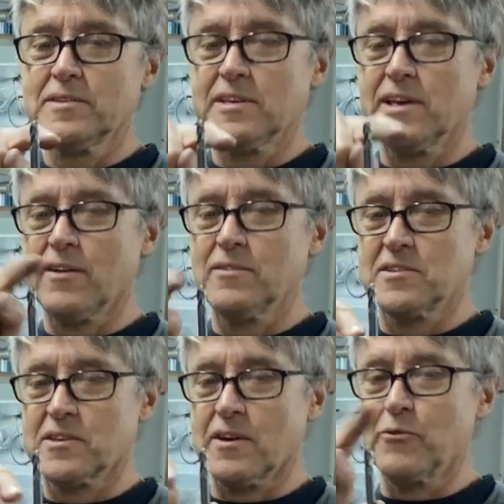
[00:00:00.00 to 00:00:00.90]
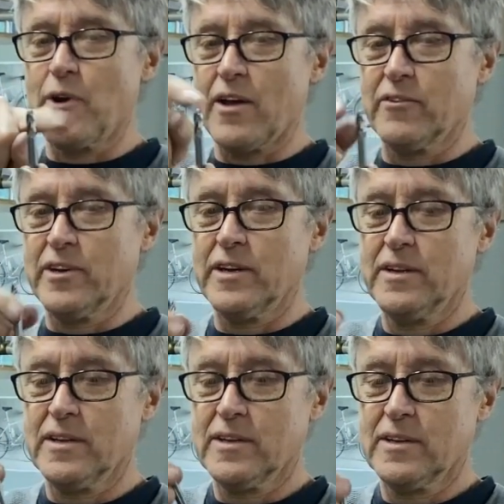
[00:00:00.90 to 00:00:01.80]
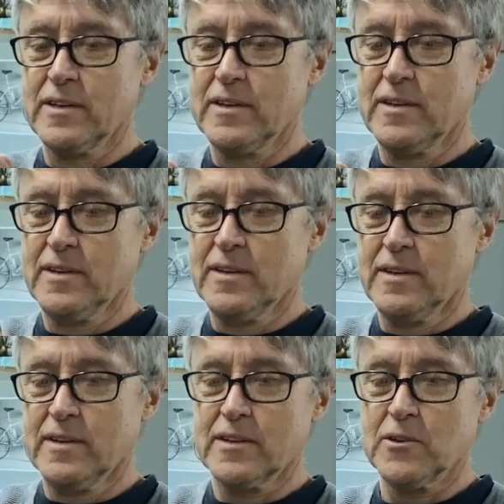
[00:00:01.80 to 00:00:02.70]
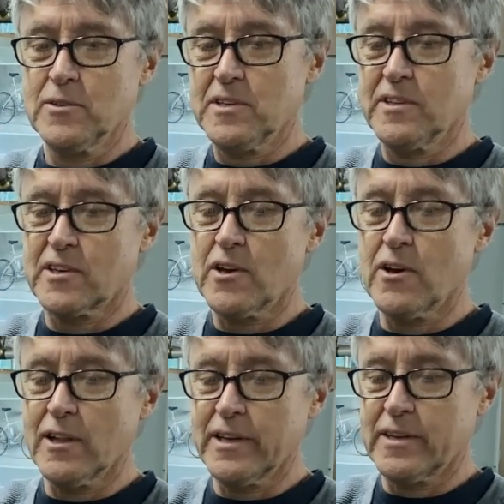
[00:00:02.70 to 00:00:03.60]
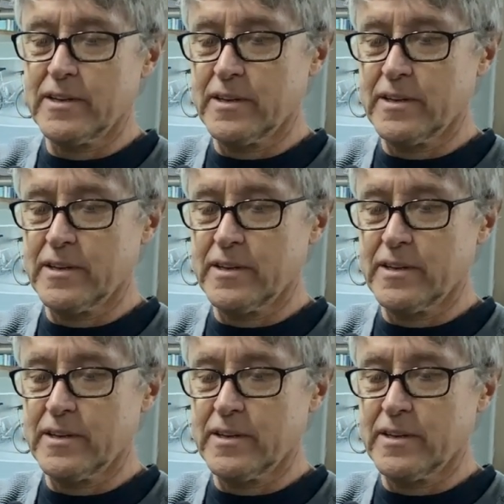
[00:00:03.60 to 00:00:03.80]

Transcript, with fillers: See how it's got rounded? Goes in the collet.